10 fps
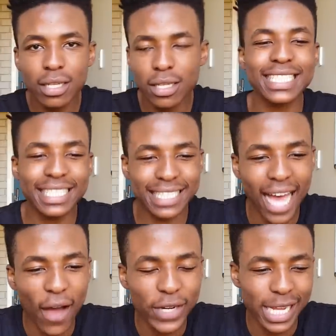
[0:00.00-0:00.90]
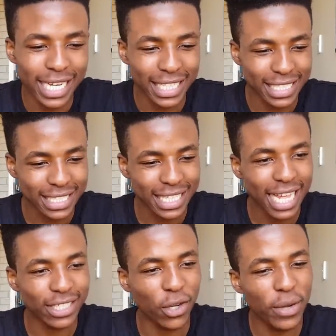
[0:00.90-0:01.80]
Sit down and
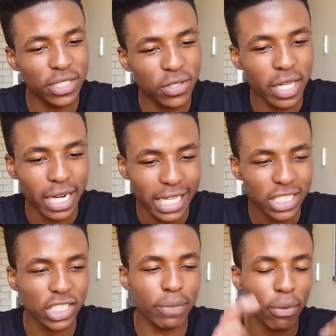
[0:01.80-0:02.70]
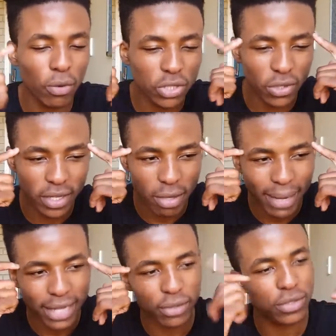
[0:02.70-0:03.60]
understand. Go into the relationship also in your
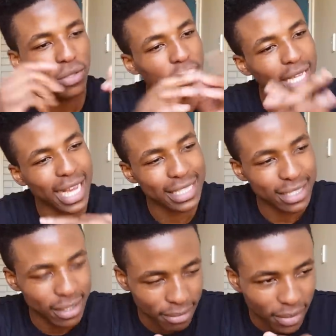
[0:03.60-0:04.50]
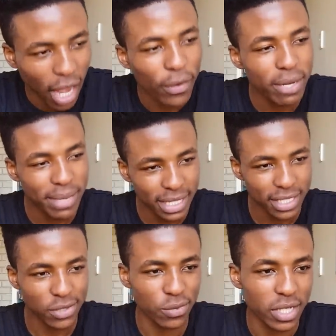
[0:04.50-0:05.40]
mind. Oh, it's okay. As in, I want to make
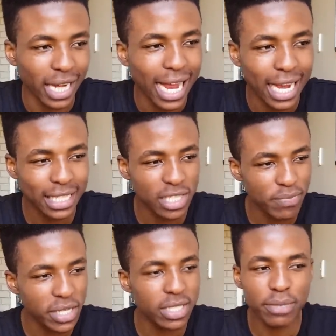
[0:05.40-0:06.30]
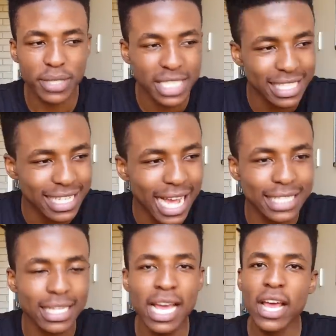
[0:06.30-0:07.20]
this work. I like this person. This person's
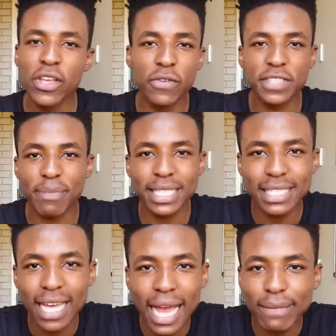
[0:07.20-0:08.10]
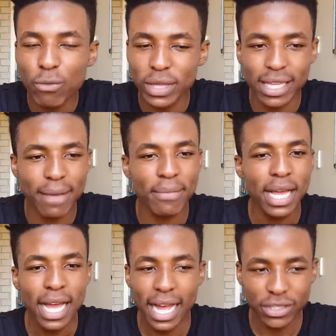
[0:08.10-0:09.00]
nice. You've spent time with them
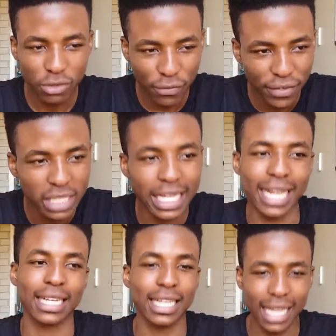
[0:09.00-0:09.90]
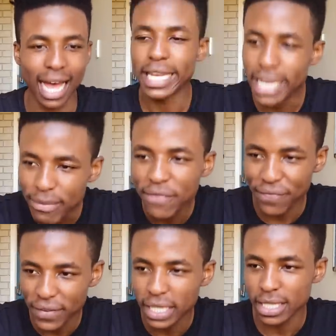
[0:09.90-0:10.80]
and you feel like, yeah, let me
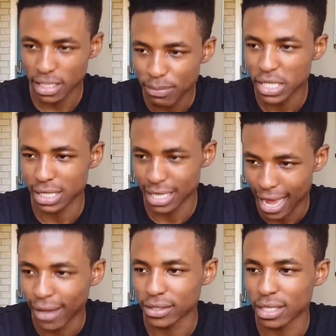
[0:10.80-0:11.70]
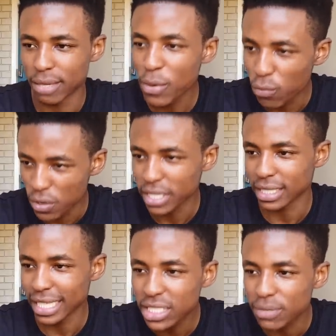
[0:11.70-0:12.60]
figure this person out. Let me
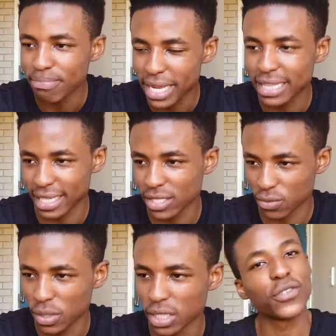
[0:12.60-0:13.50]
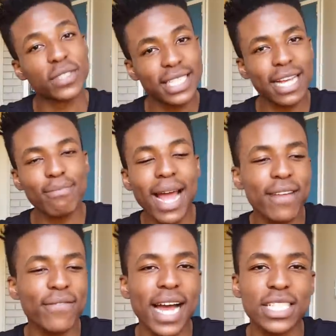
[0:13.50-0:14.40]
work. Let's make things work. If you take my
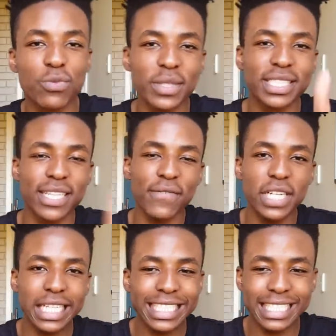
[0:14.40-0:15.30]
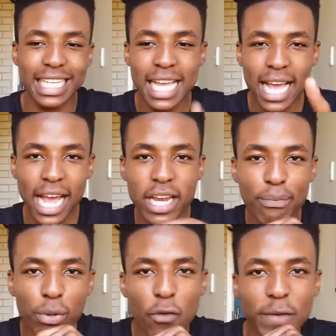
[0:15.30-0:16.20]
advice, we'll definitely see an
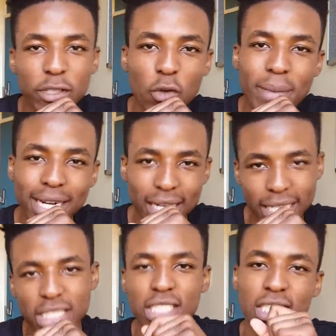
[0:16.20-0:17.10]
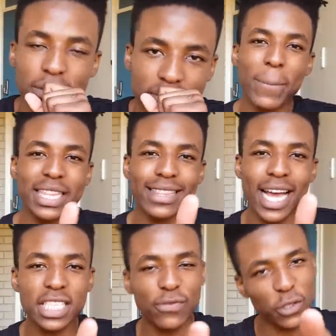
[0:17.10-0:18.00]
improvement with my relationships. But
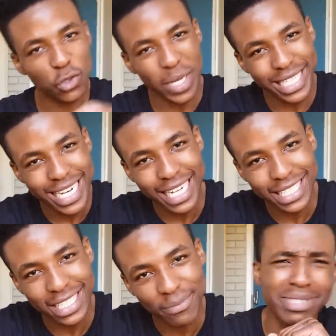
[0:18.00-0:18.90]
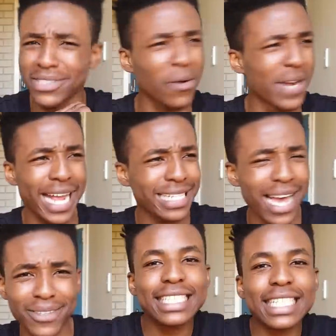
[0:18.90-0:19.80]
that's for 2019. It's too late
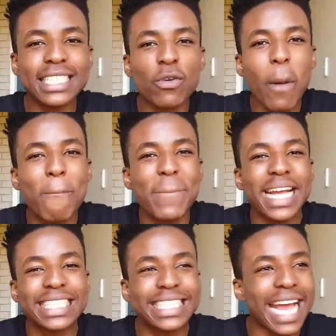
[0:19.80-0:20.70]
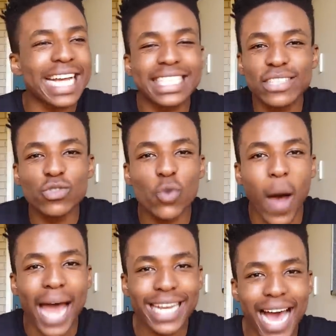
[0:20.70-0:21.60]
now. Sesing with big days,
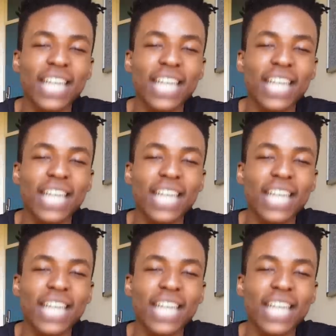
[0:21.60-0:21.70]
Ntwana.